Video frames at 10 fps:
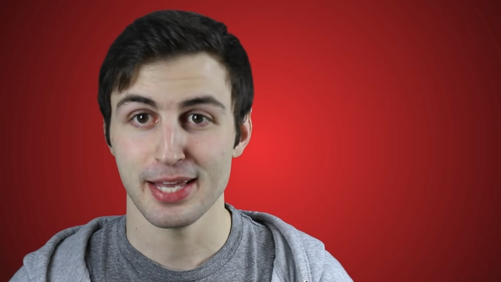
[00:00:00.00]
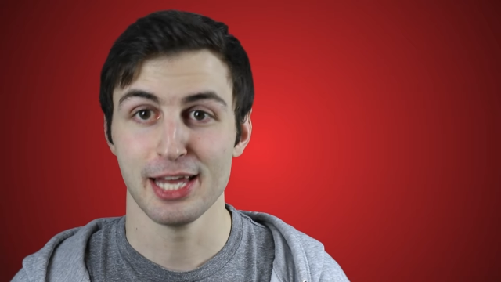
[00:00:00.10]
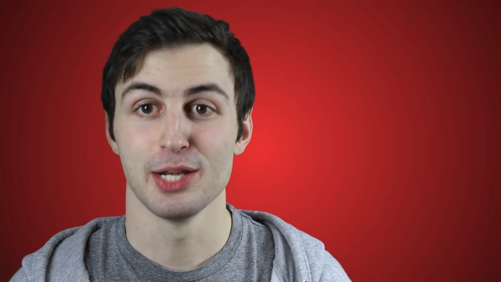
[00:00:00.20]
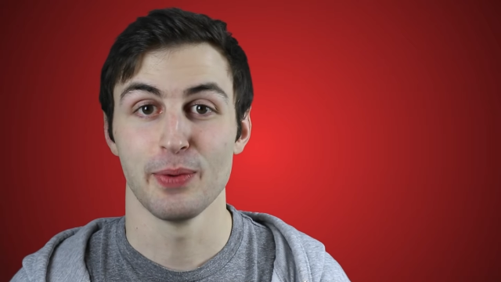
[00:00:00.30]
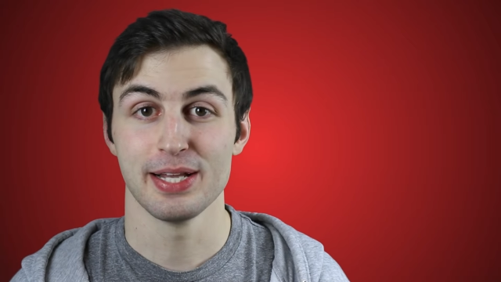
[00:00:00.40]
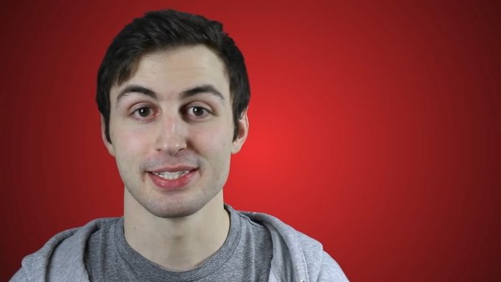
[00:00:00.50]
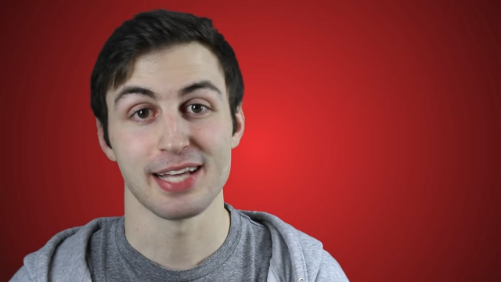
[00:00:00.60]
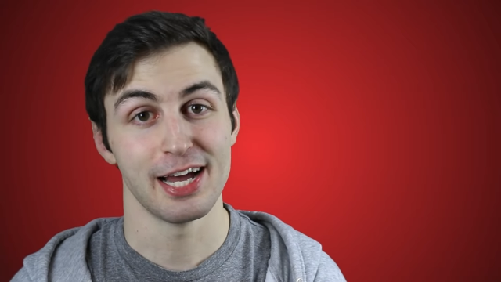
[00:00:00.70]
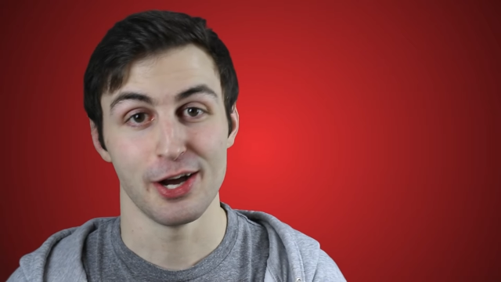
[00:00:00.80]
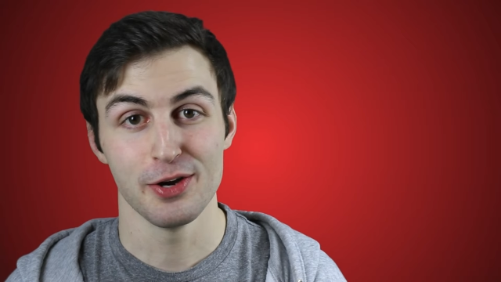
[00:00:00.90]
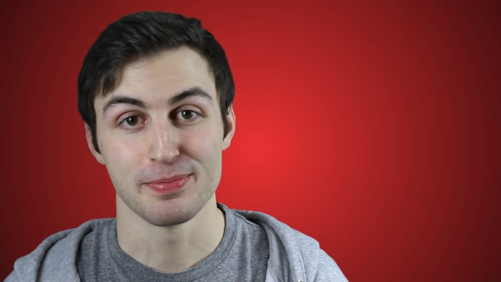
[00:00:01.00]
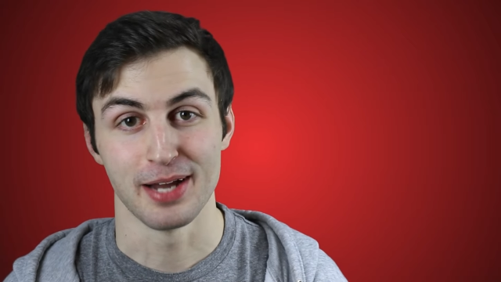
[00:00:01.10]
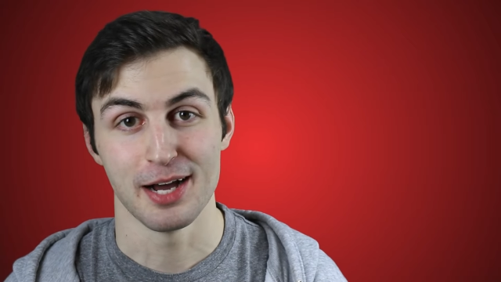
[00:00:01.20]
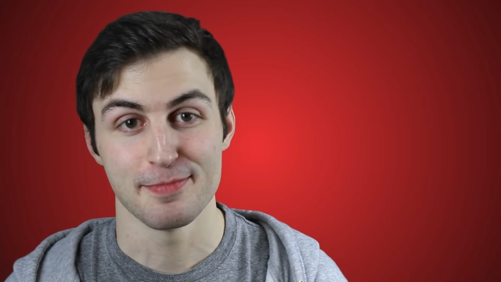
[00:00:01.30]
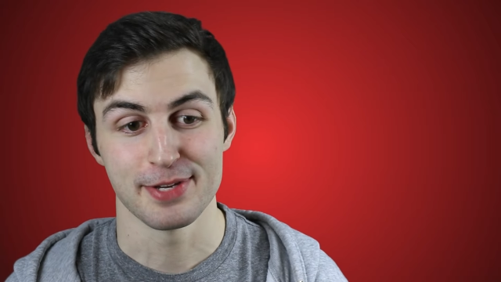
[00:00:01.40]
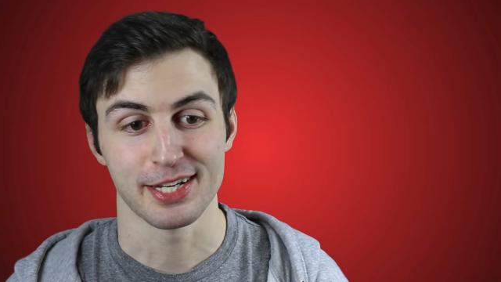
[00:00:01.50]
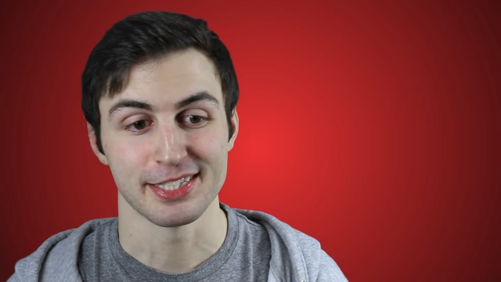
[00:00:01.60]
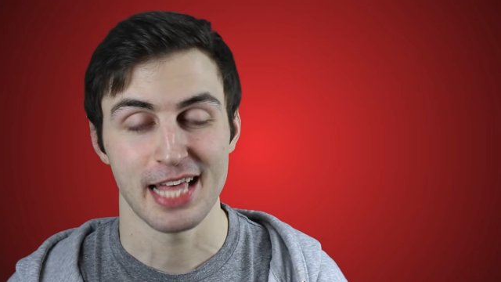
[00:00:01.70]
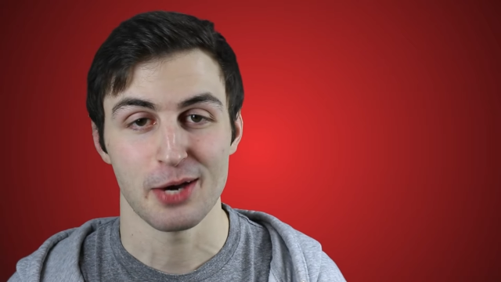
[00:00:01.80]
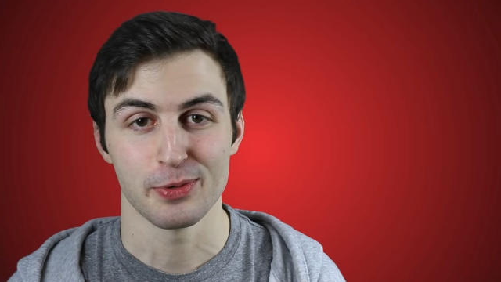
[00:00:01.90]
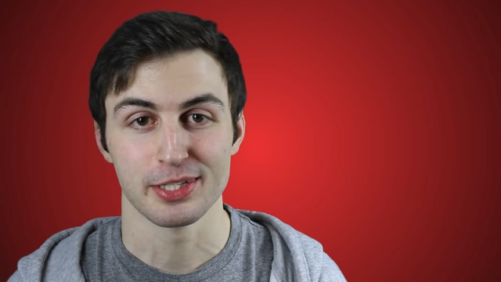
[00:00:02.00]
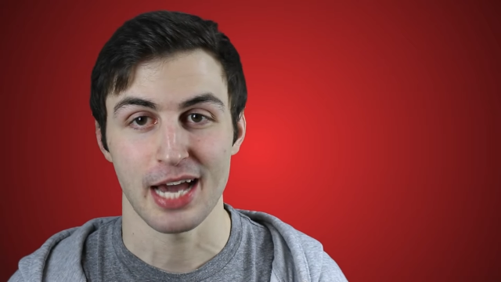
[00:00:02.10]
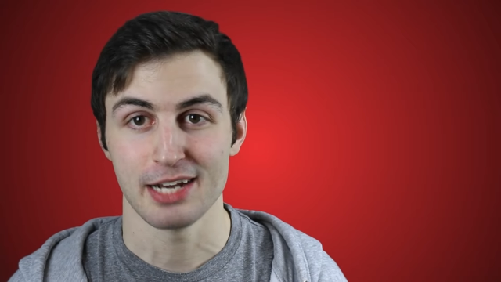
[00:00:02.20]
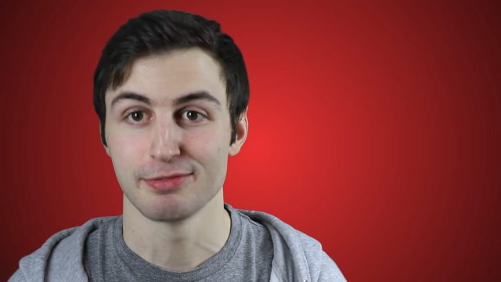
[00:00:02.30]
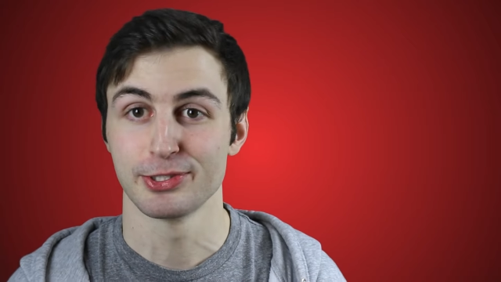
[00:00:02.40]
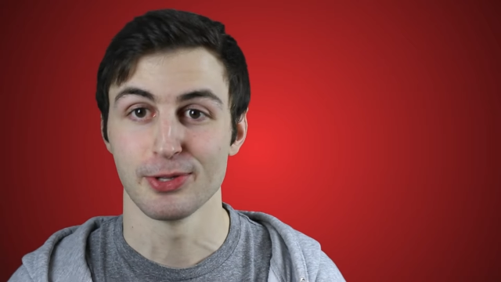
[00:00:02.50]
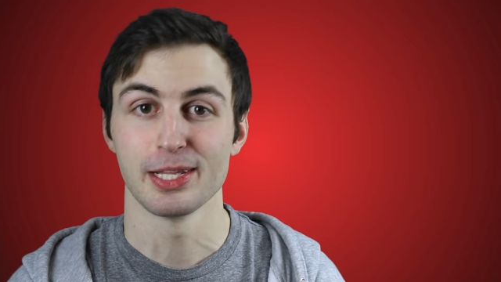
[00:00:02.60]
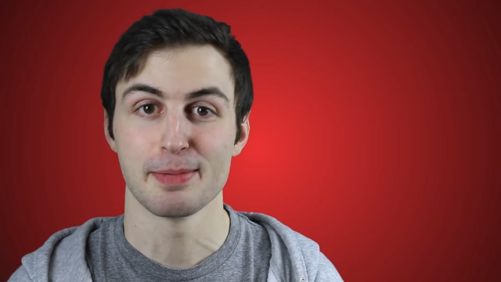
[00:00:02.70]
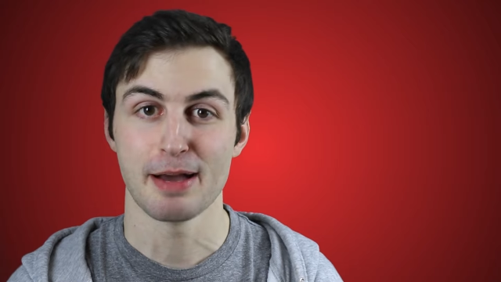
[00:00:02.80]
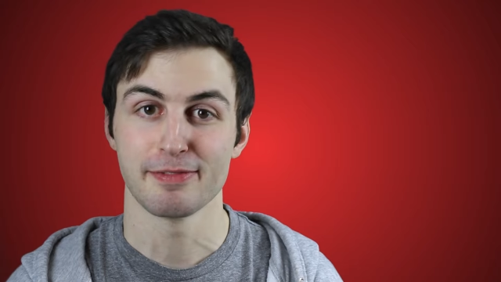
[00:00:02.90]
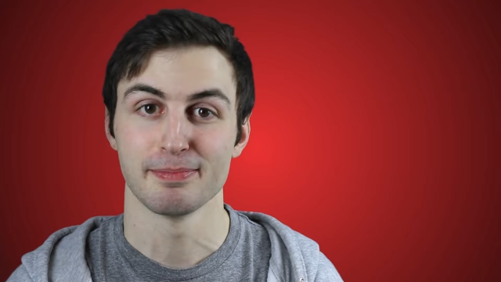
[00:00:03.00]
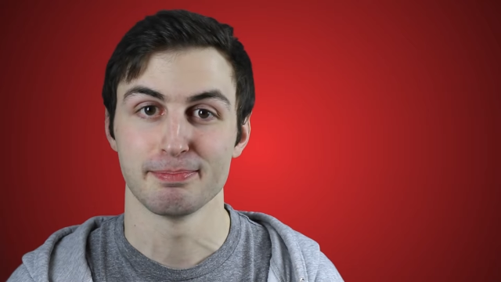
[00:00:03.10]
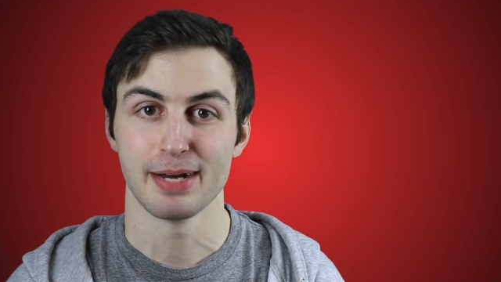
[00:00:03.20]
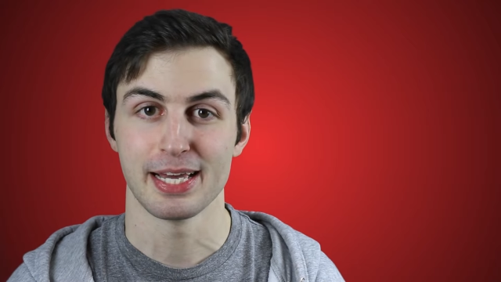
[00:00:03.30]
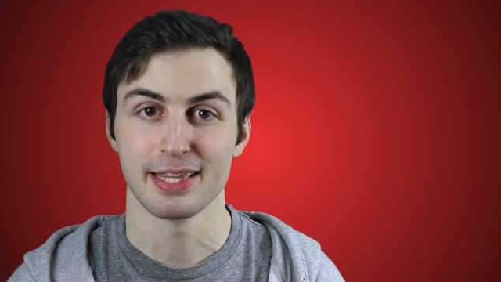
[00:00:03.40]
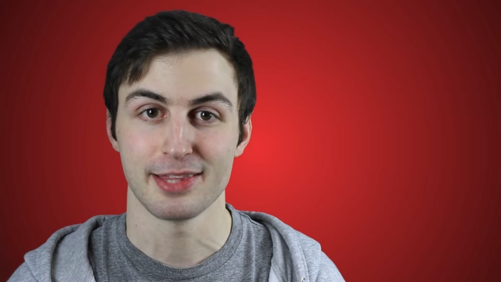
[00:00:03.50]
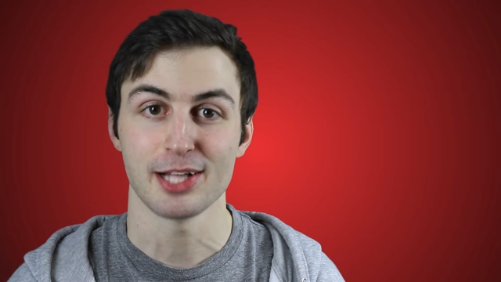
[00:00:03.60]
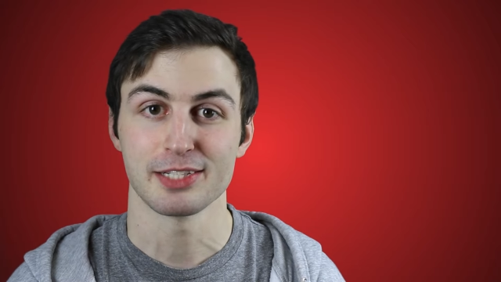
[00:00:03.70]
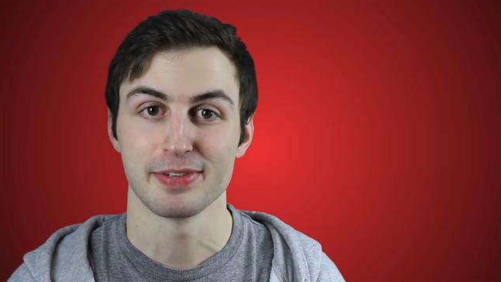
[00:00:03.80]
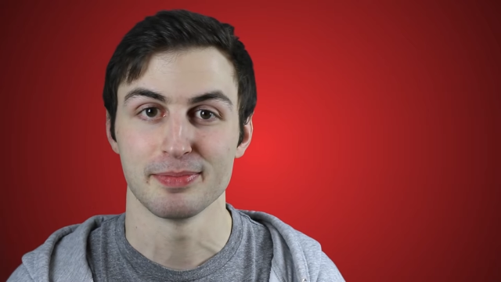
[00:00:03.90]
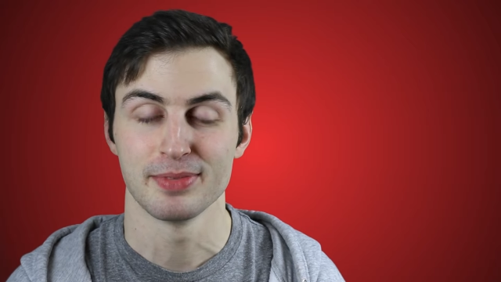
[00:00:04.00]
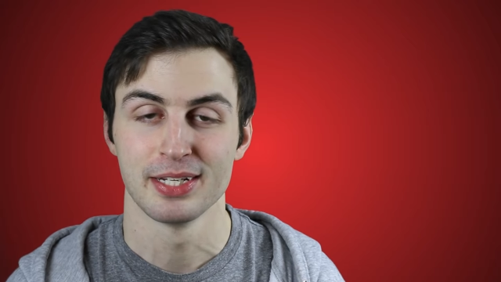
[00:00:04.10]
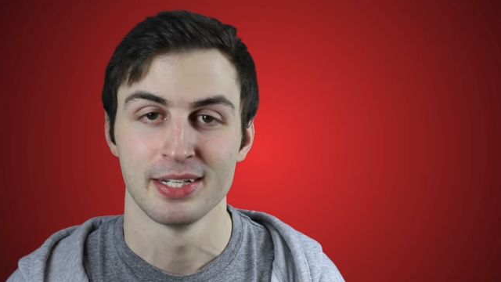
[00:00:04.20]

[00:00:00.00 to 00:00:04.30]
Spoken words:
Anyways, I hope not, because that would kind of sully my thoughts of him.